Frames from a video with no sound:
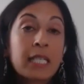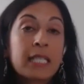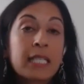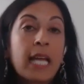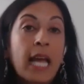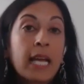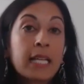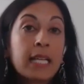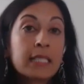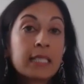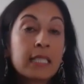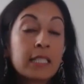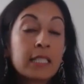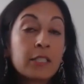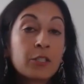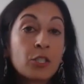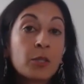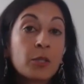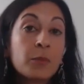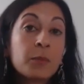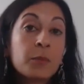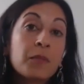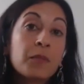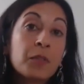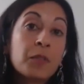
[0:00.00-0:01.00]
connect in
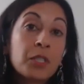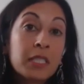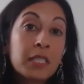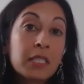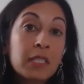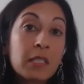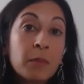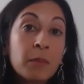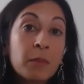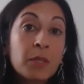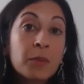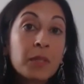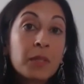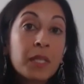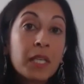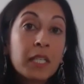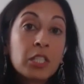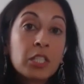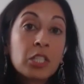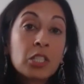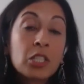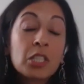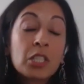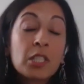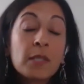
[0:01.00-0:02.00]
terms of your intimate
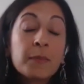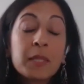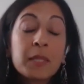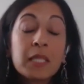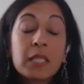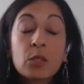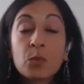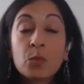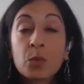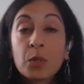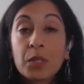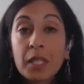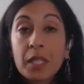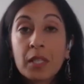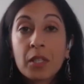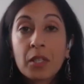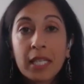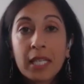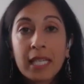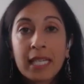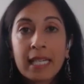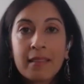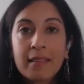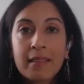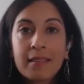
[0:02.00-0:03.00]
relationships is really
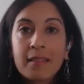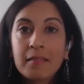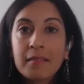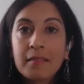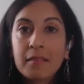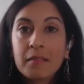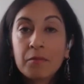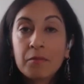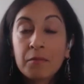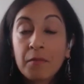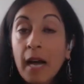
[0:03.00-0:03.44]
looking at the